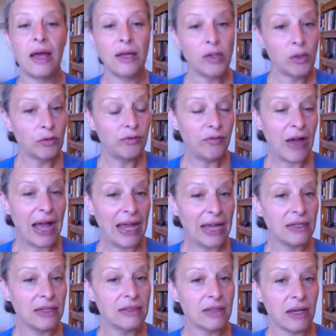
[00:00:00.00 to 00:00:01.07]
you'll
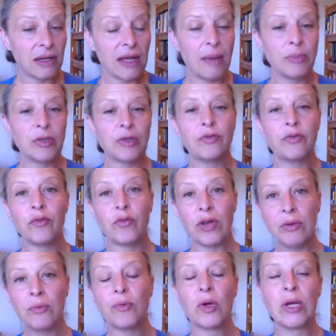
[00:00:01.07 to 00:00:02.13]
find a couple of
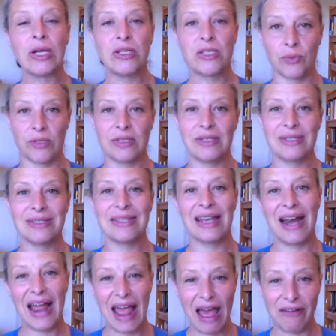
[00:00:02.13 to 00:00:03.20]
free resources that
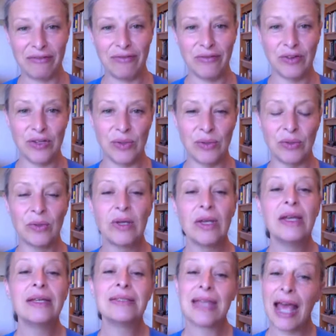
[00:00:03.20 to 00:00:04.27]
I have for you
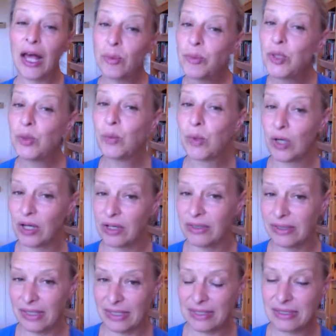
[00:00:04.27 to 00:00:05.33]
to help you work
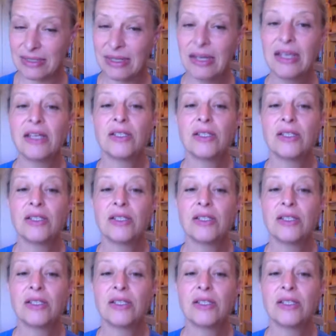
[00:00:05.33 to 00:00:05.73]
on this.